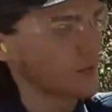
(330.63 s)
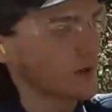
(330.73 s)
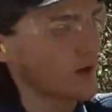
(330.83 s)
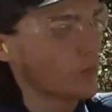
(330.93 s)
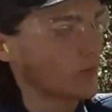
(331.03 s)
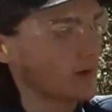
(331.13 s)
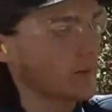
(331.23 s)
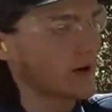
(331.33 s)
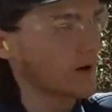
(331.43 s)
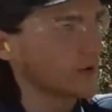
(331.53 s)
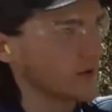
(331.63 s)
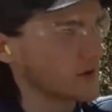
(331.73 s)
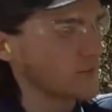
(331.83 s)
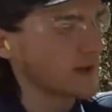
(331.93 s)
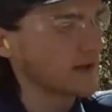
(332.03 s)
would commonly be called the
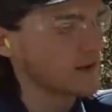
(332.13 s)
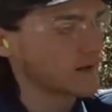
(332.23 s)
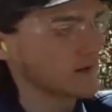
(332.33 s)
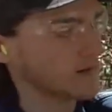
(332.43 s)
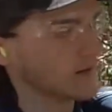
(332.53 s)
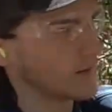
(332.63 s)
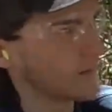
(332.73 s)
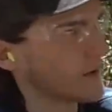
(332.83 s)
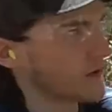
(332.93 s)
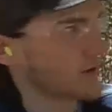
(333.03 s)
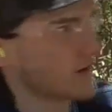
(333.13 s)
Spits in Finnish